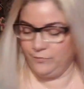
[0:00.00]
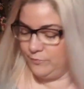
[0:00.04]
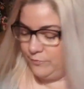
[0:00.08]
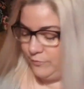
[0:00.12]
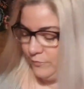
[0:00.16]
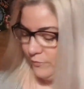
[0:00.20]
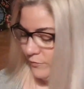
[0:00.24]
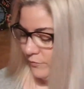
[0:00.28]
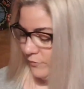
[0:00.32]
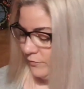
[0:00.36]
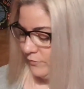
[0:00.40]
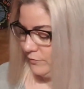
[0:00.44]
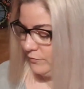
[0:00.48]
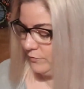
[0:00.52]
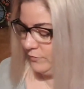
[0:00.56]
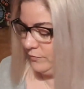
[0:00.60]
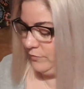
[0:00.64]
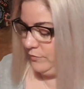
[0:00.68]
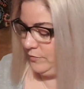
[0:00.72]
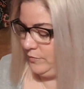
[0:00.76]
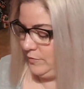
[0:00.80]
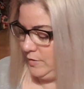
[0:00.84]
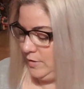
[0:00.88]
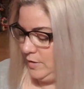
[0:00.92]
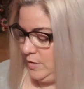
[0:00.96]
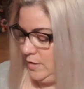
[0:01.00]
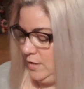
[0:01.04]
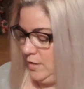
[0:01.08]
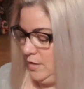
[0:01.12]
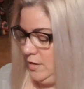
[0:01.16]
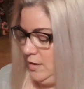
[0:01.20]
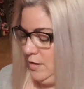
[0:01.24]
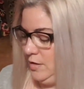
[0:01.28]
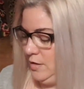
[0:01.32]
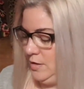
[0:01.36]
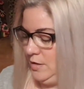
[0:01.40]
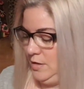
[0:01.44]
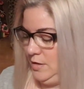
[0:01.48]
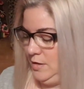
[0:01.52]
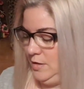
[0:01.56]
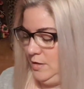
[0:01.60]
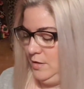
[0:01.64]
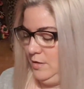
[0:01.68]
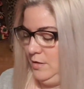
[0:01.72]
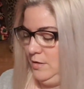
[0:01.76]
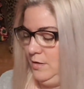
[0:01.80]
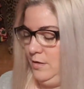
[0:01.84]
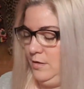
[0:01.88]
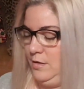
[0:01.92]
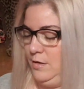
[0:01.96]

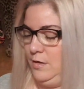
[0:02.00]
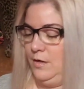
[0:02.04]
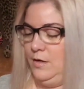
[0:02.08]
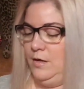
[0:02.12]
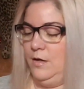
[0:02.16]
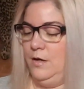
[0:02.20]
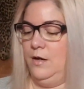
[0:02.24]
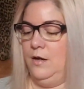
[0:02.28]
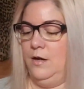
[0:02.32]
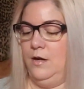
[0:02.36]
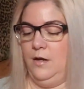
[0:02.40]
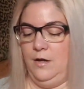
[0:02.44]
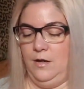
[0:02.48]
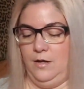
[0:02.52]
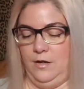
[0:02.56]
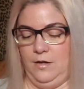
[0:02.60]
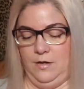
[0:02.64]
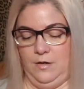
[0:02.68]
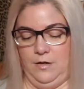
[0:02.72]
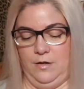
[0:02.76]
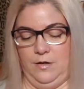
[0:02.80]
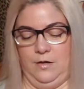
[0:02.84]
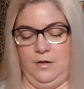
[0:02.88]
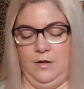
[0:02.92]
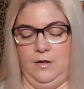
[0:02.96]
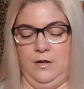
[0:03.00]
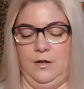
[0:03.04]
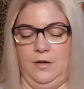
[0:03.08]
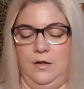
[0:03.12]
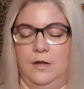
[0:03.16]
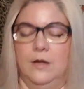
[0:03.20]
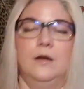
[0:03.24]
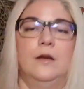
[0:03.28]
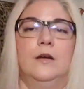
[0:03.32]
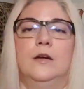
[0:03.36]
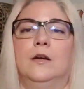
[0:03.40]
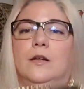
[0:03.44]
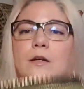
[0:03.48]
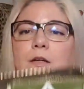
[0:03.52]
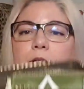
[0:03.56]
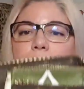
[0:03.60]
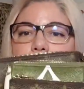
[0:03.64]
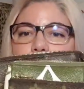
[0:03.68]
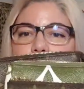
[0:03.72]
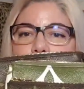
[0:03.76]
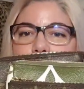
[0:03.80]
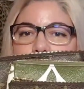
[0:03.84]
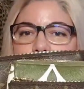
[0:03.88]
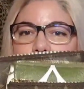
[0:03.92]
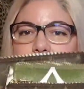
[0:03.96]

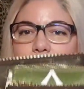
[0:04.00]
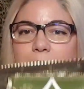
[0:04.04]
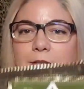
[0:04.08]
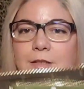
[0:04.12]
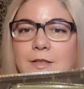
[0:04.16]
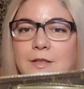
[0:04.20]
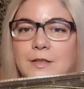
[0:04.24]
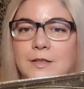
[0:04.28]
(no one is talking)